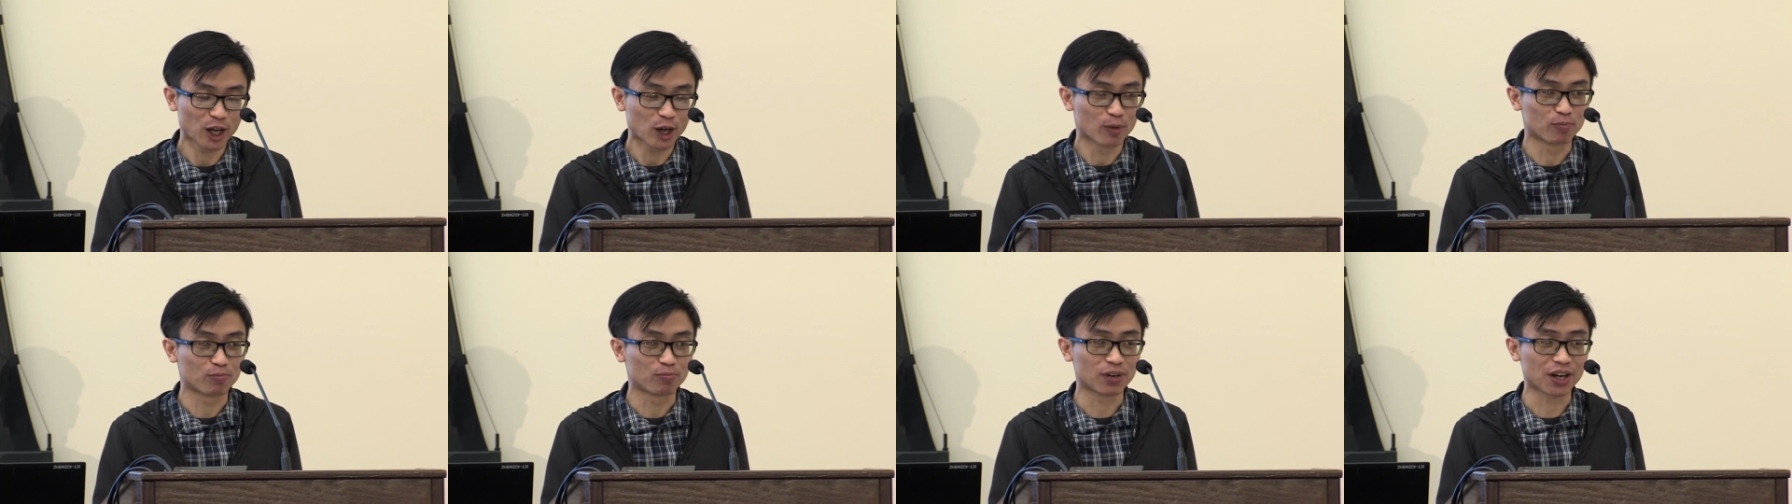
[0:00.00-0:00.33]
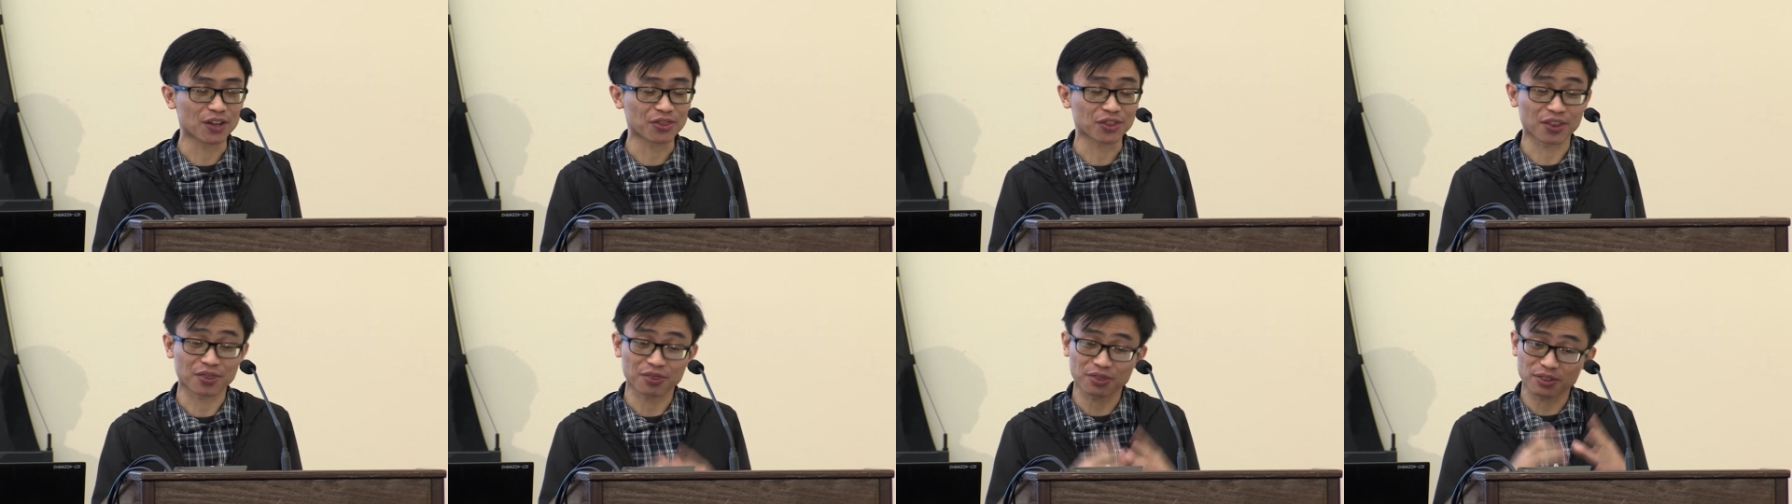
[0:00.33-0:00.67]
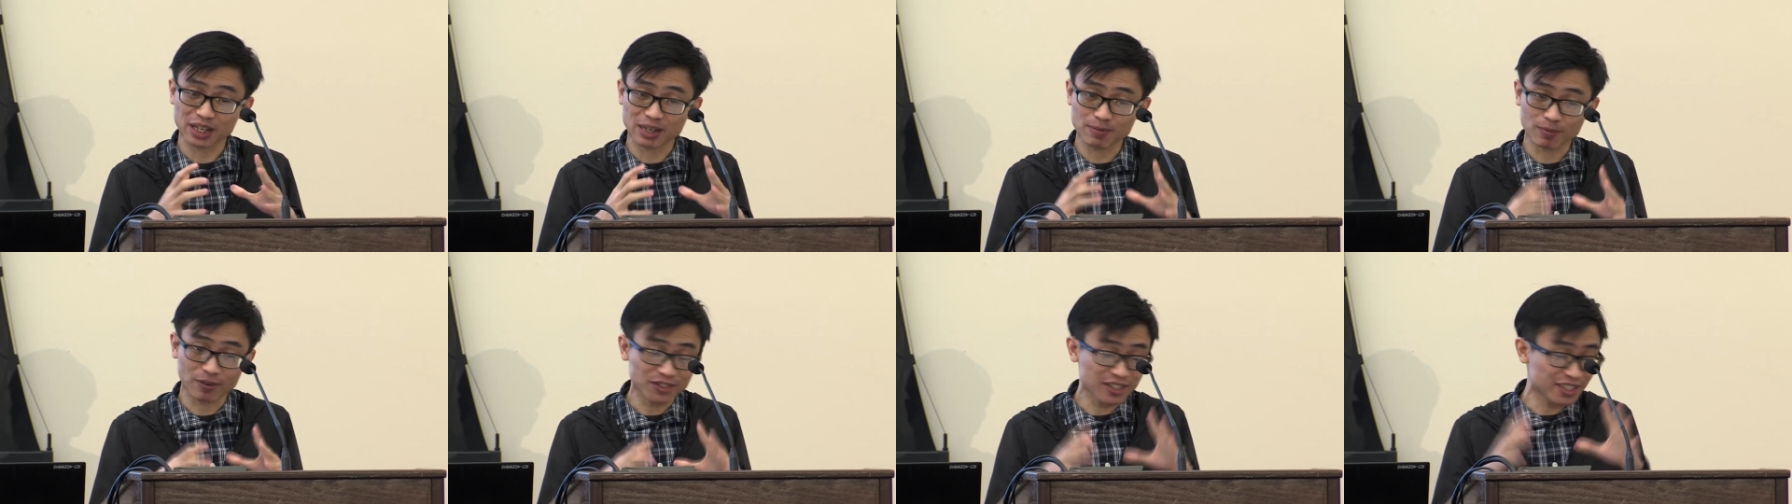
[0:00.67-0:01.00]
but the
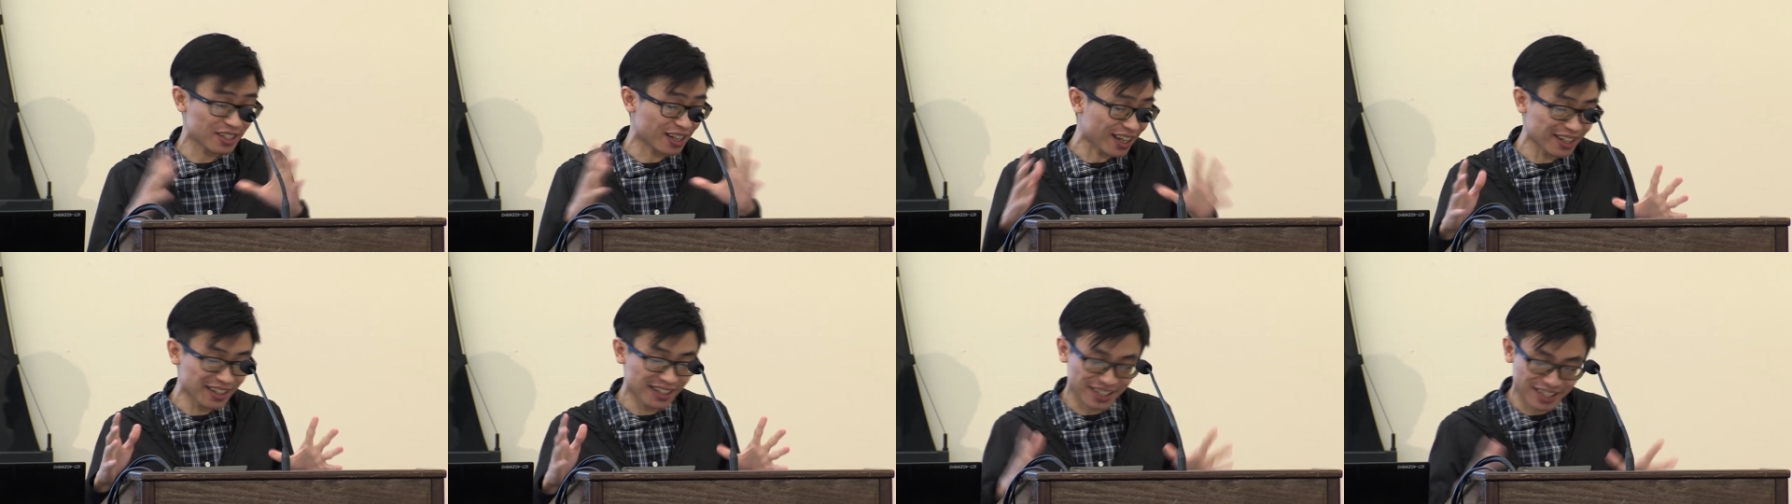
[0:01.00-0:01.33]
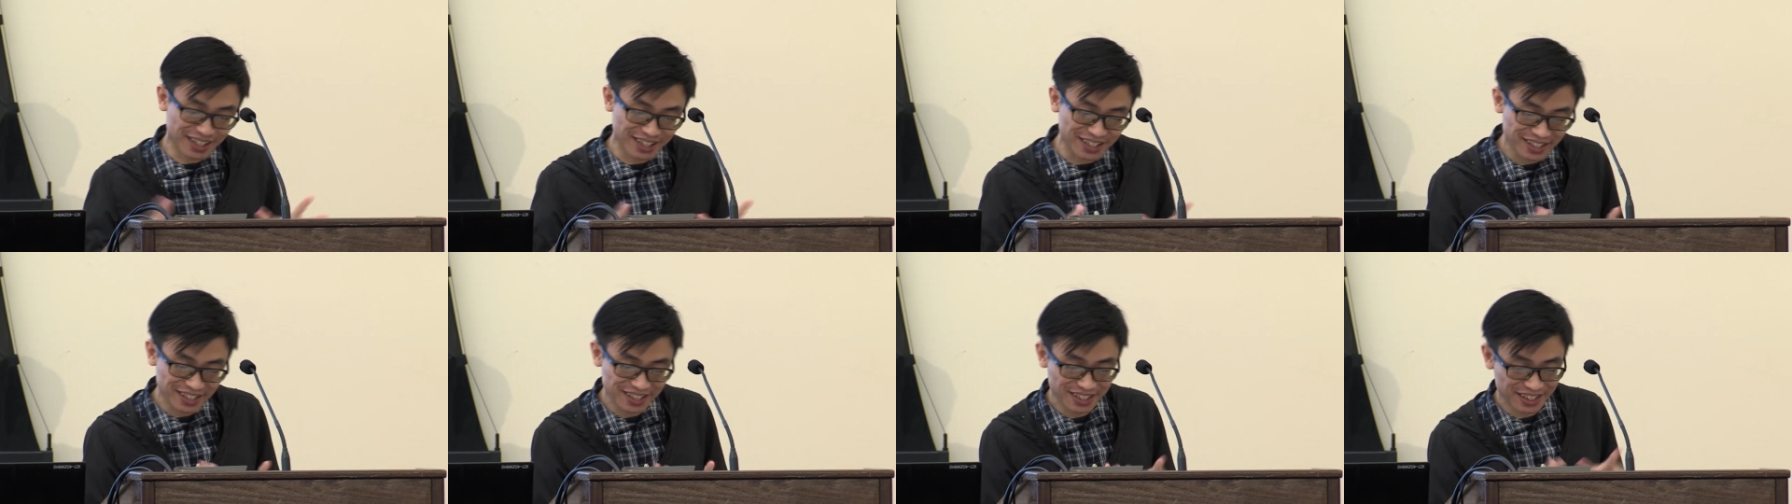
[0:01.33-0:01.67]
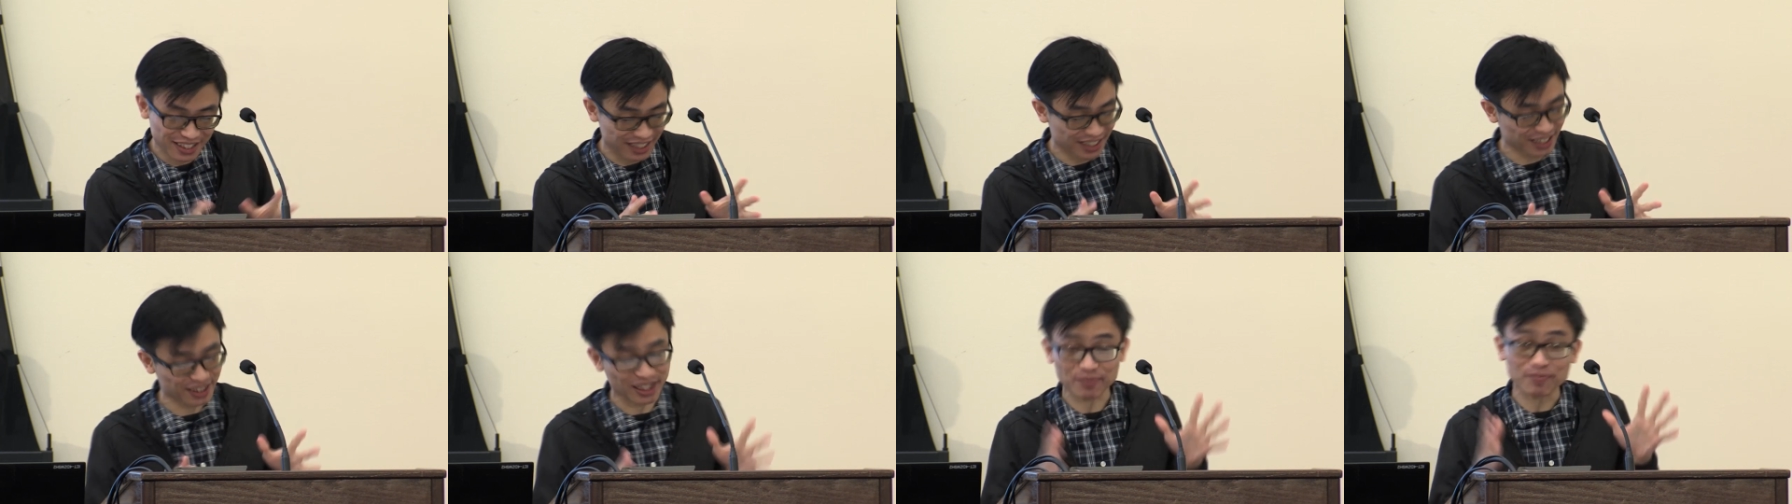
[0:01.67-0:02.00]
theme of today is
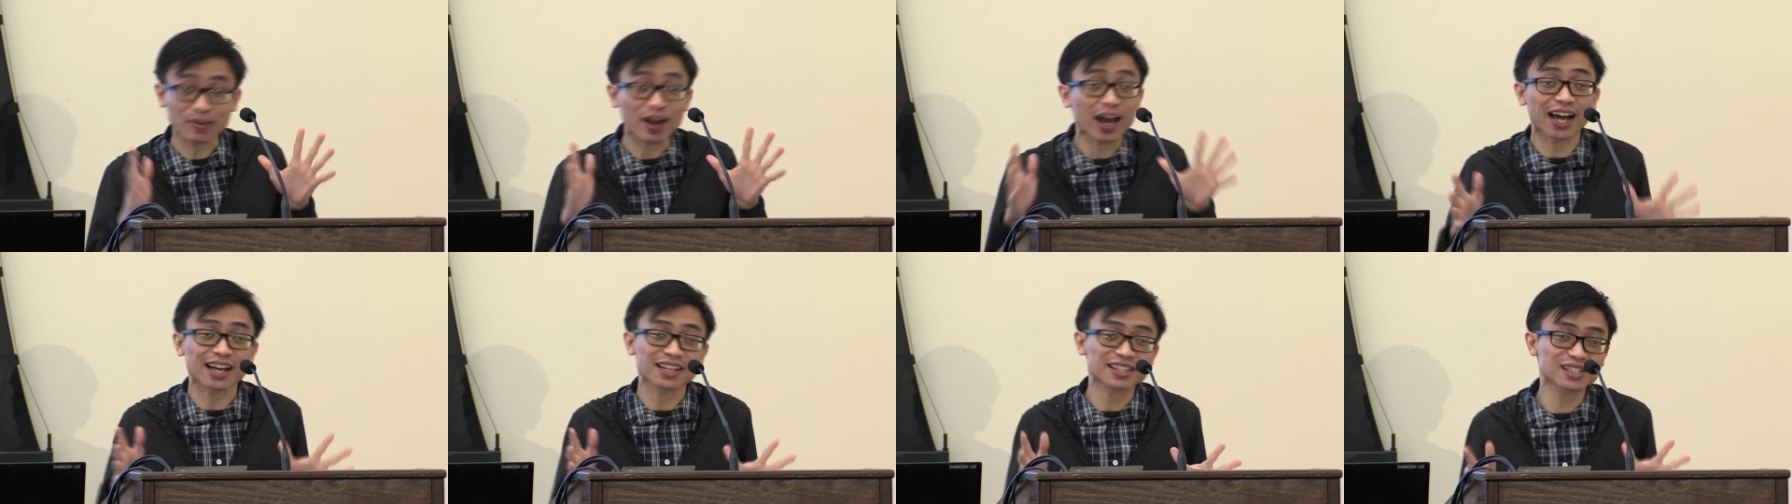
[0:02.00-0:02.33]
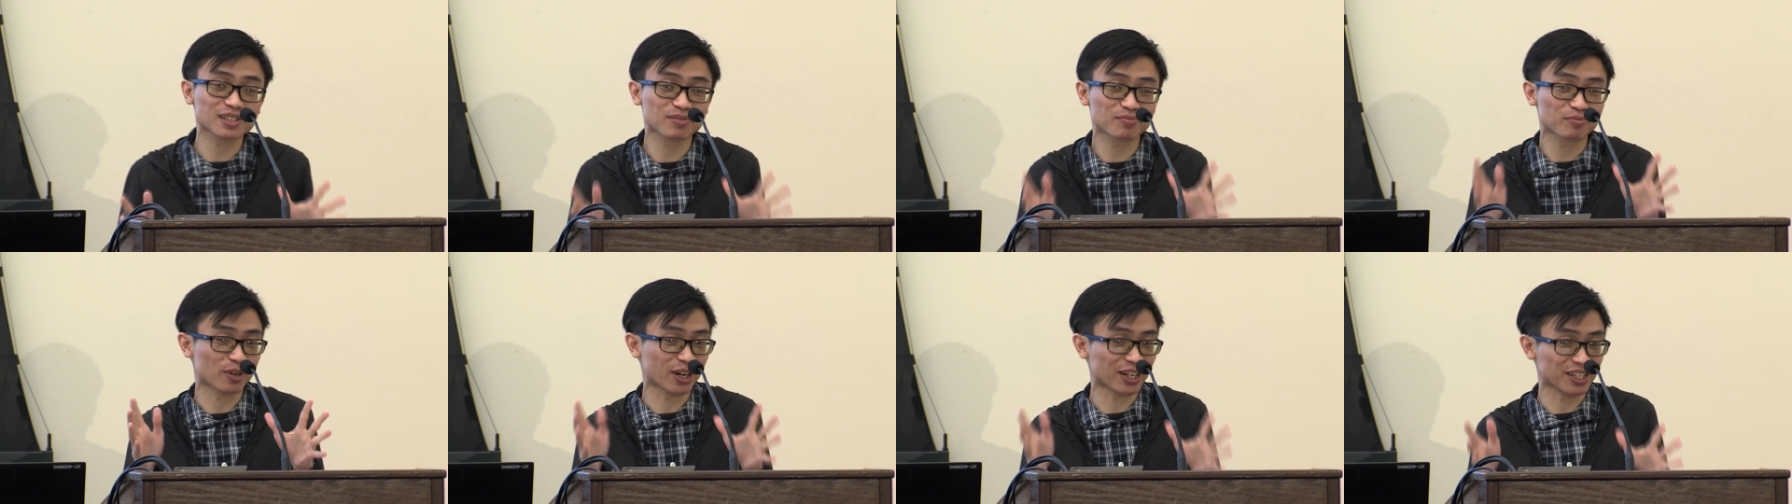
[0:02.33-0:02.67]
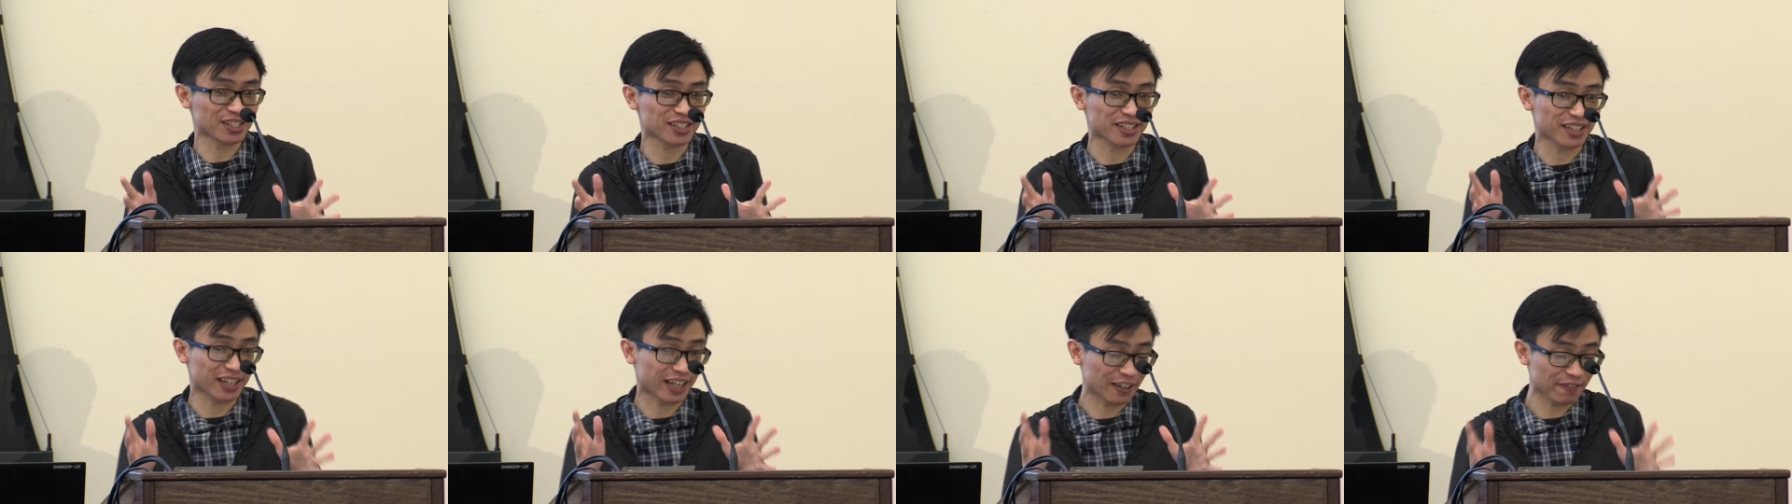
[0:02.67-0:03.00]
uh, the past,
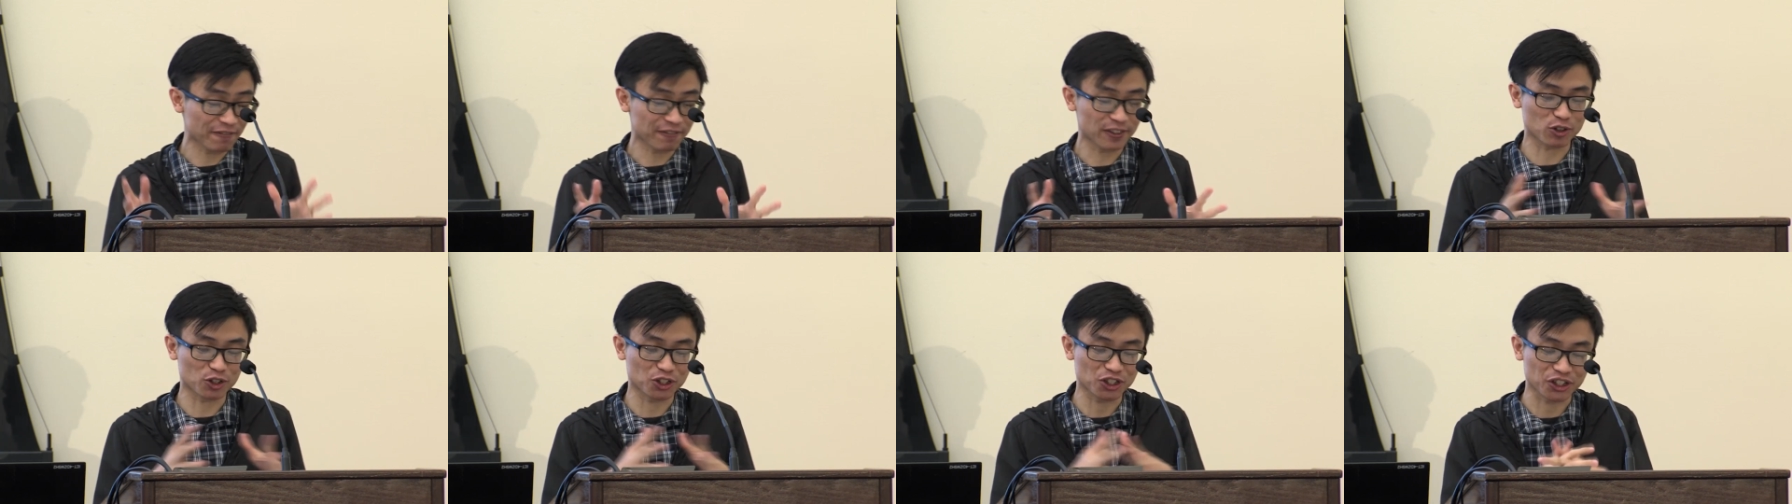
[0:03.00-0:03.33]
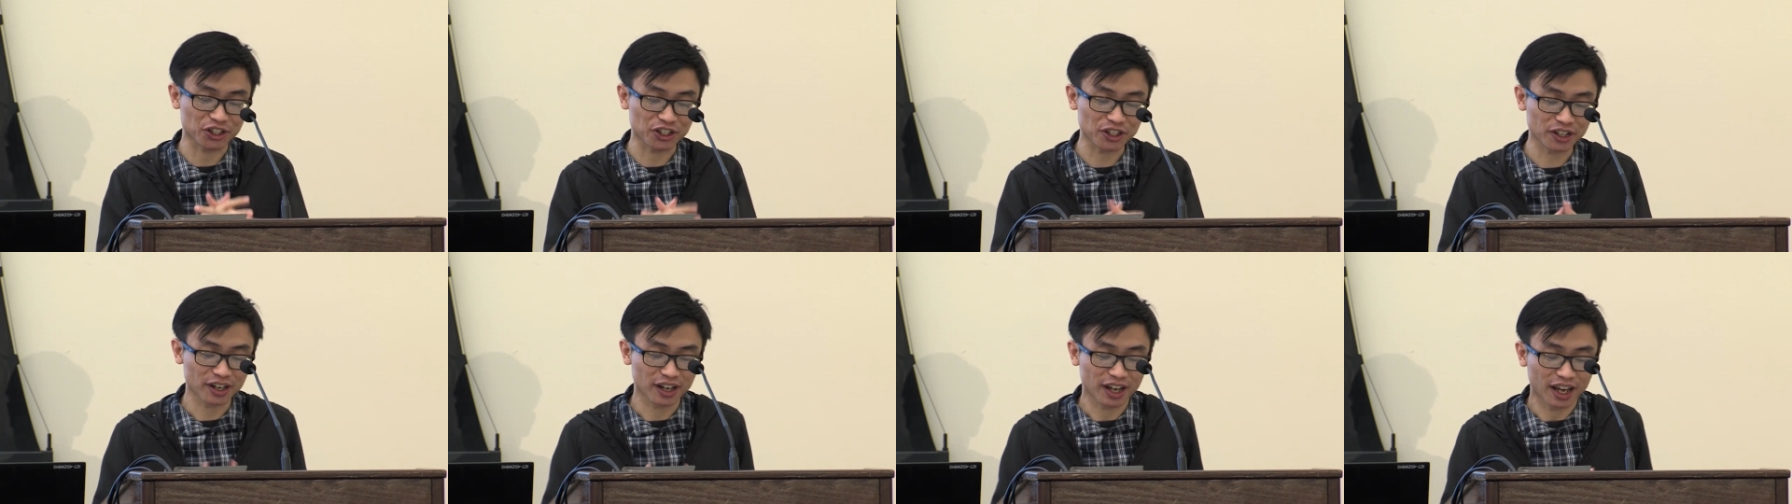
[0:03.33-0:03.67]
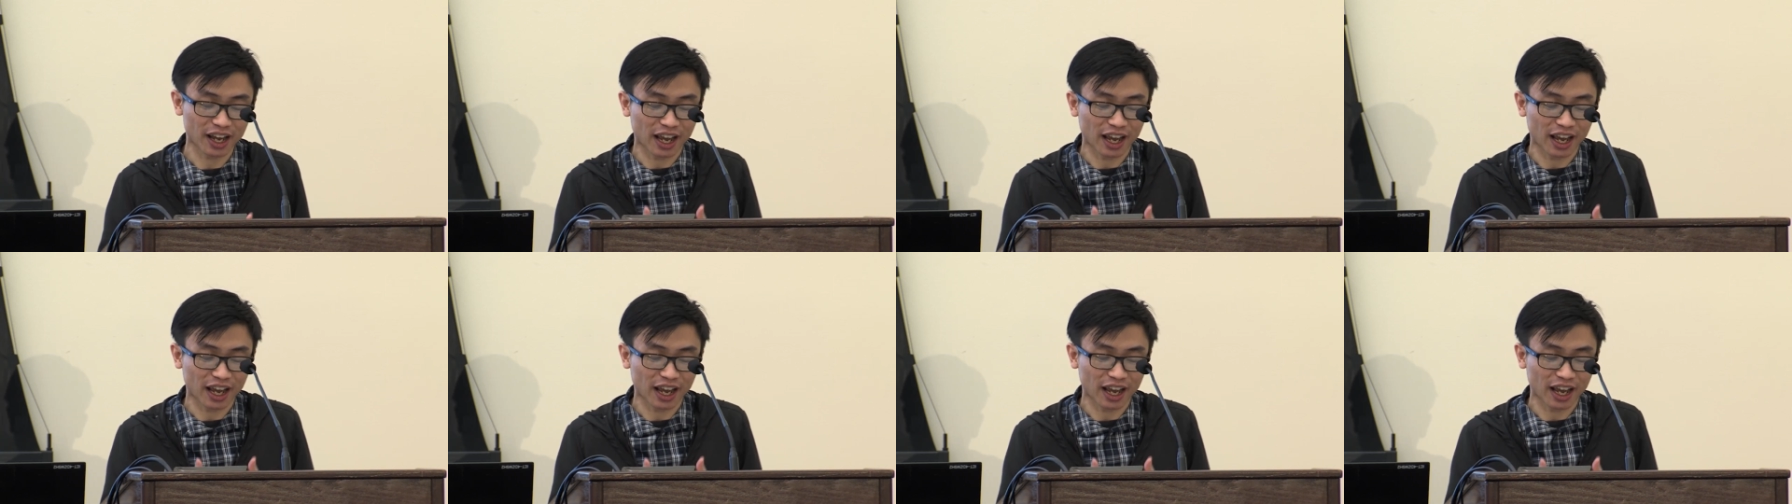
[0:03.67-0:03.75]
present, and future.